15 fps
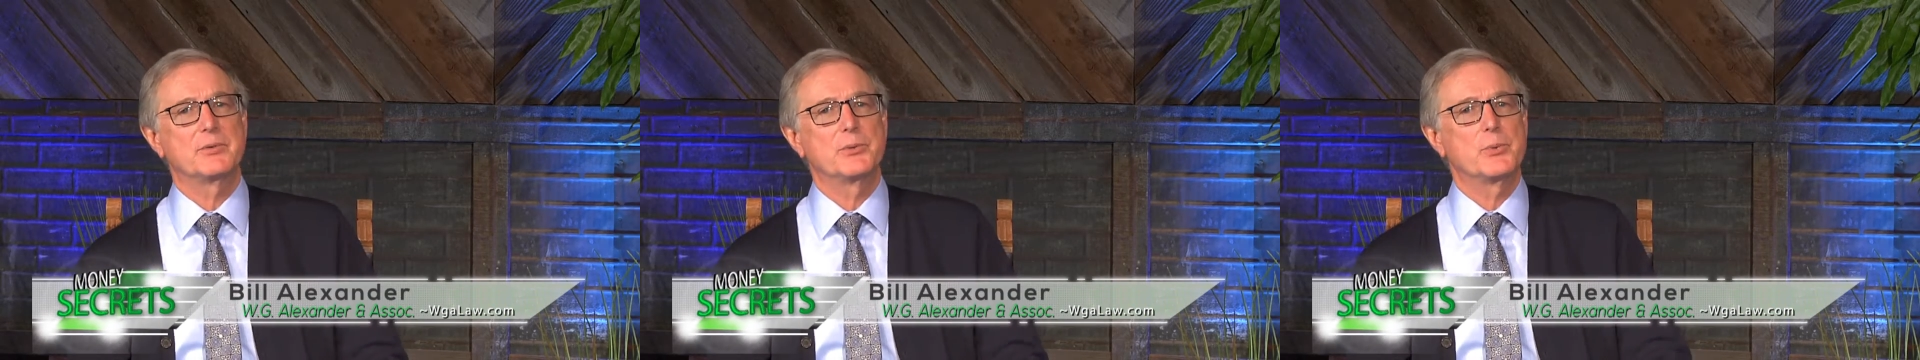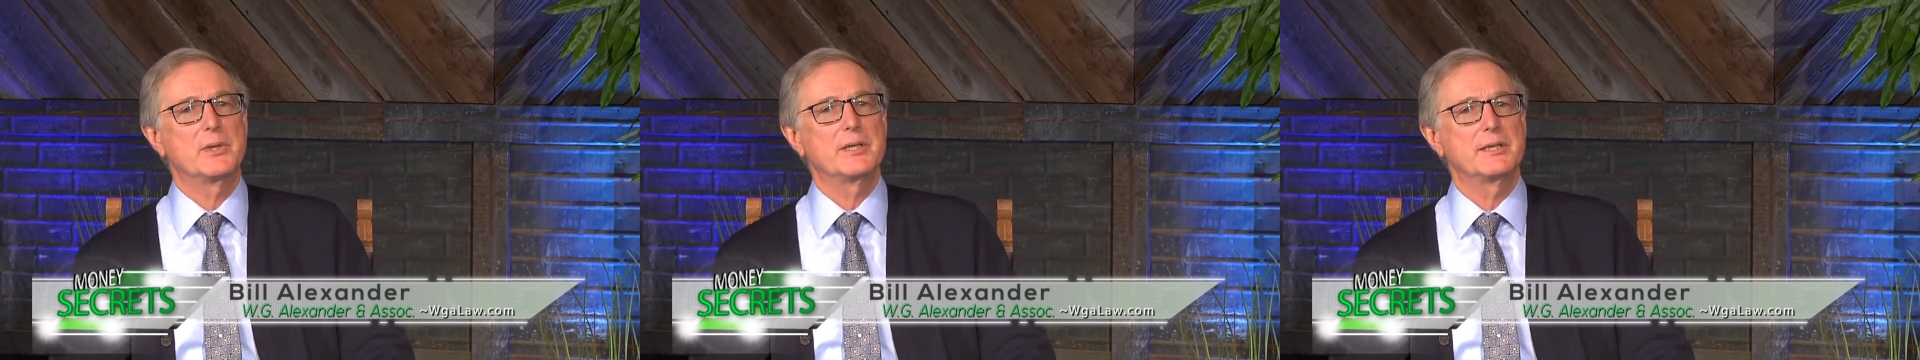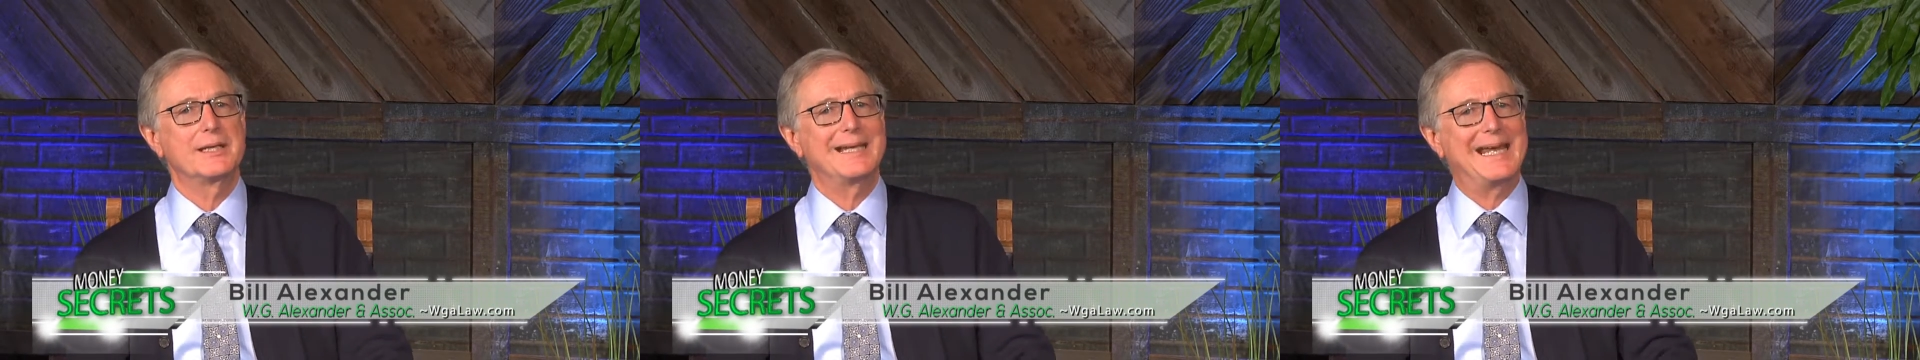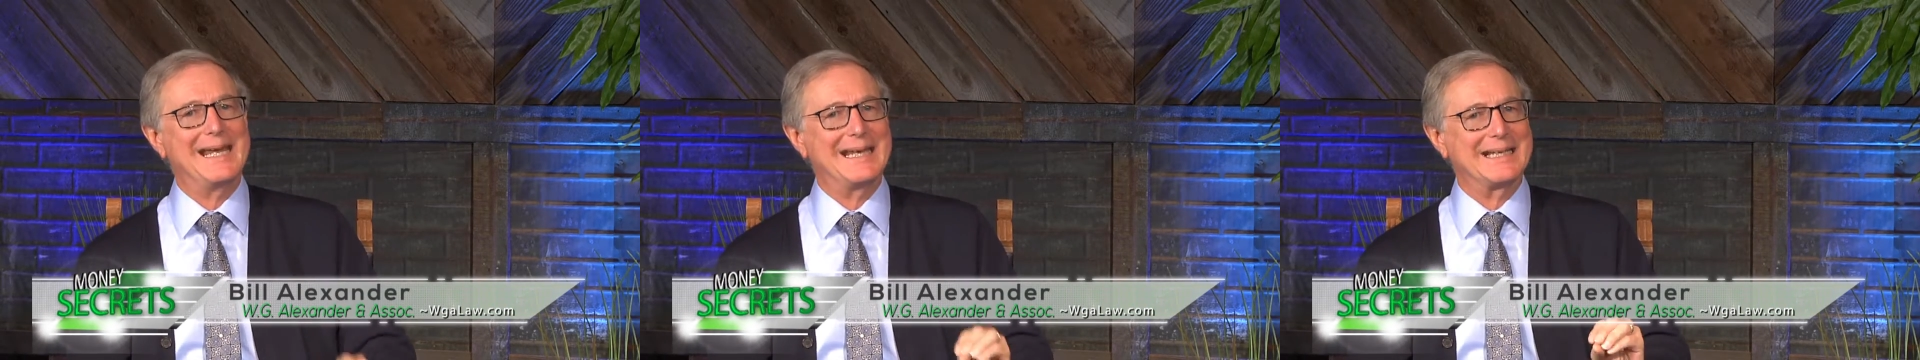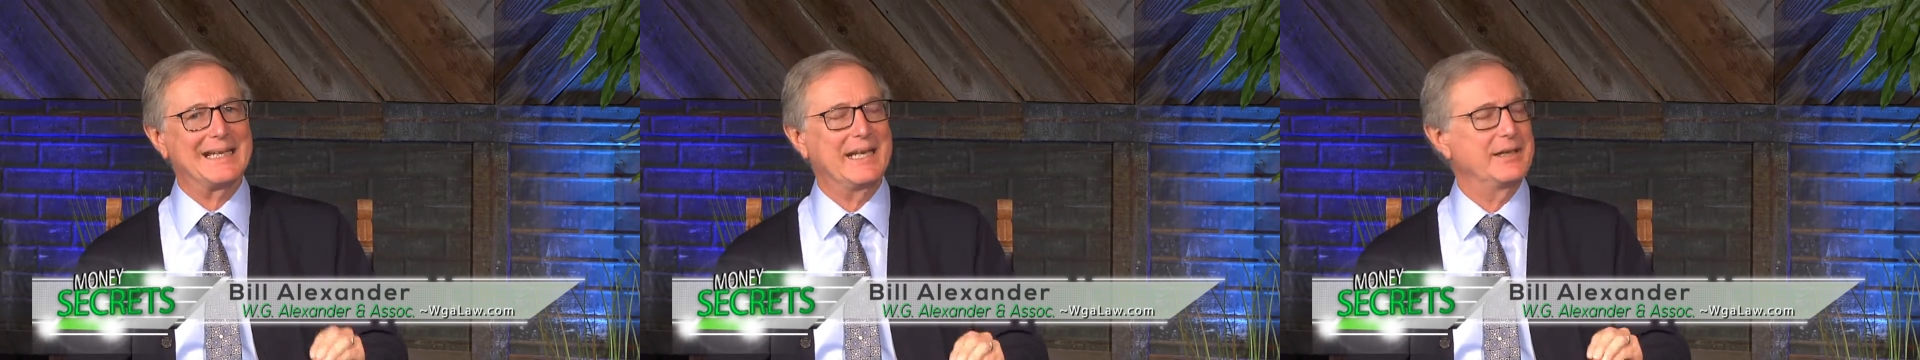we really
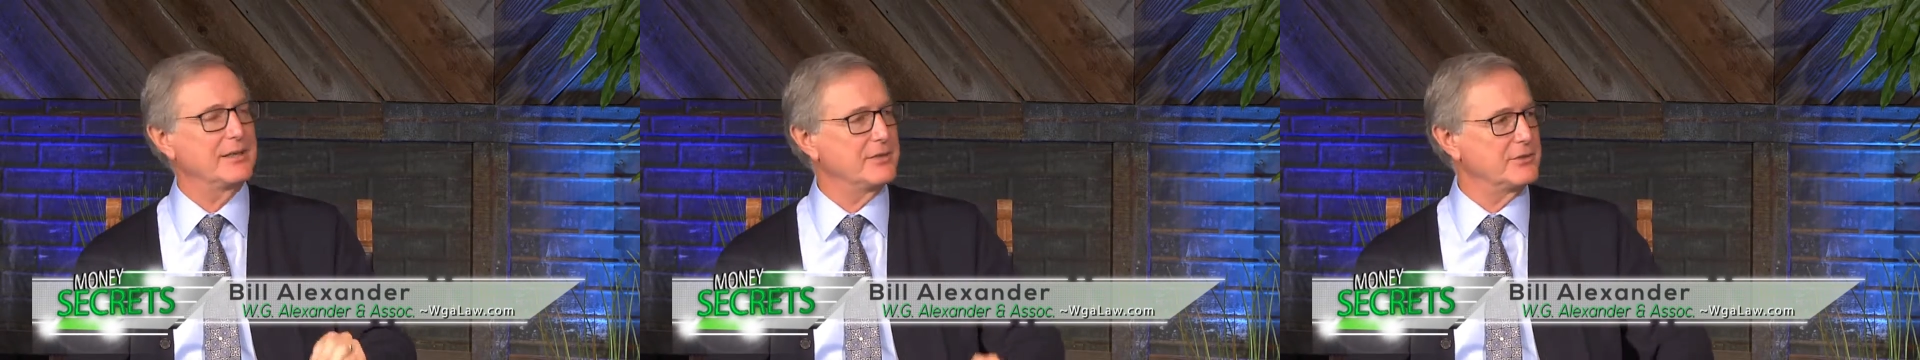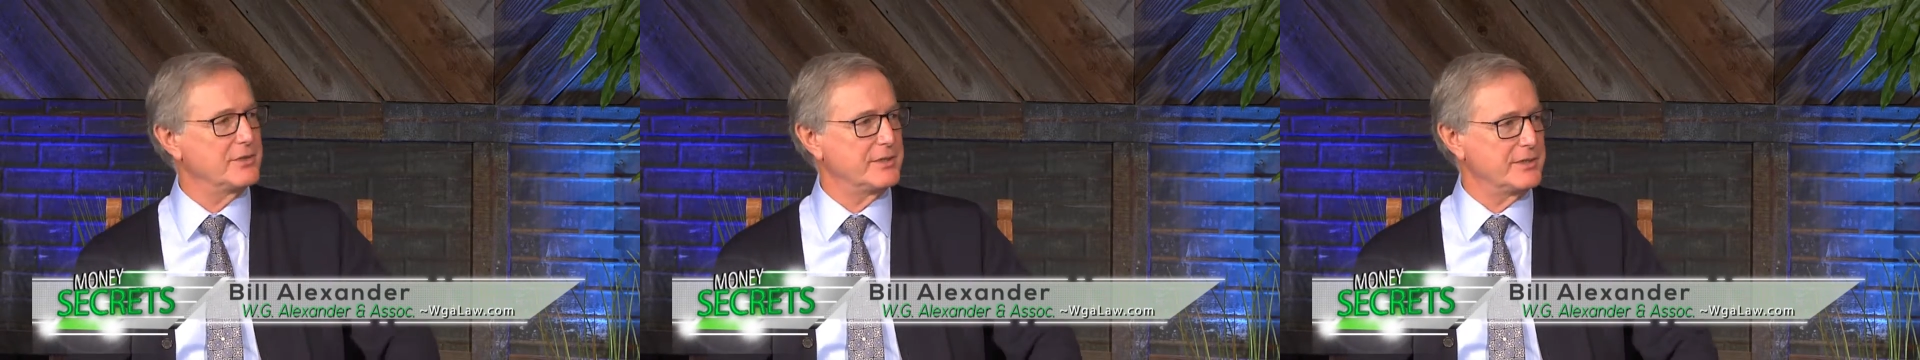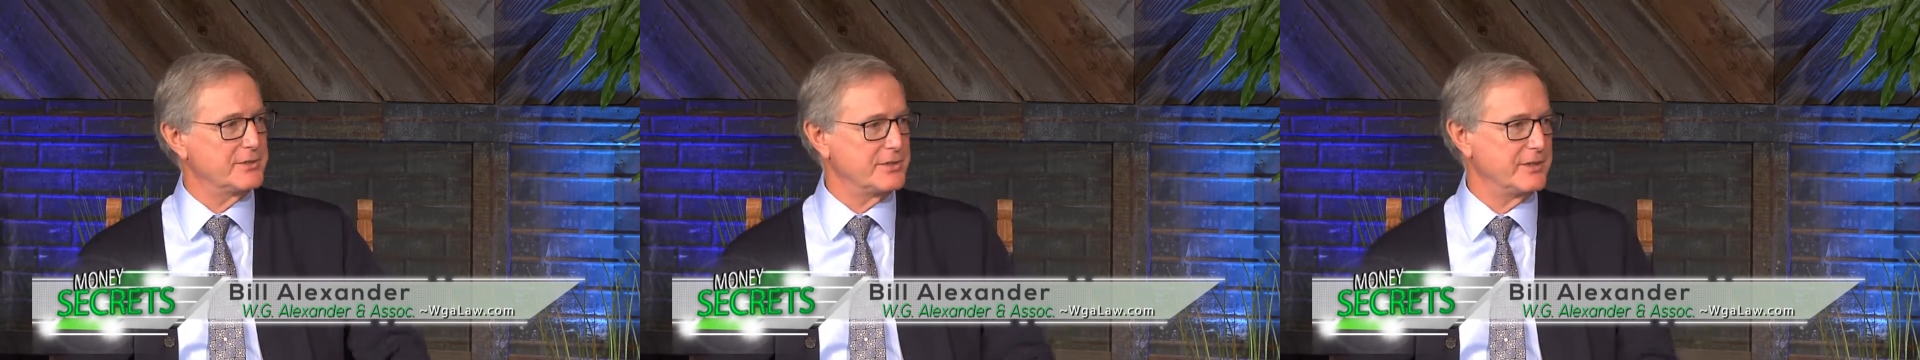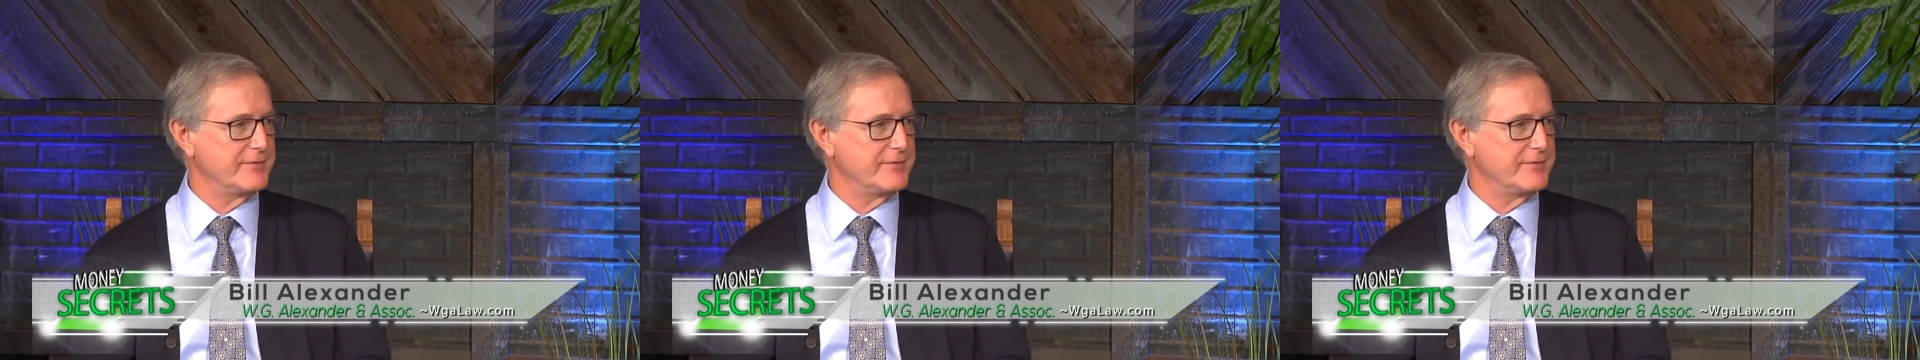can't get into these TV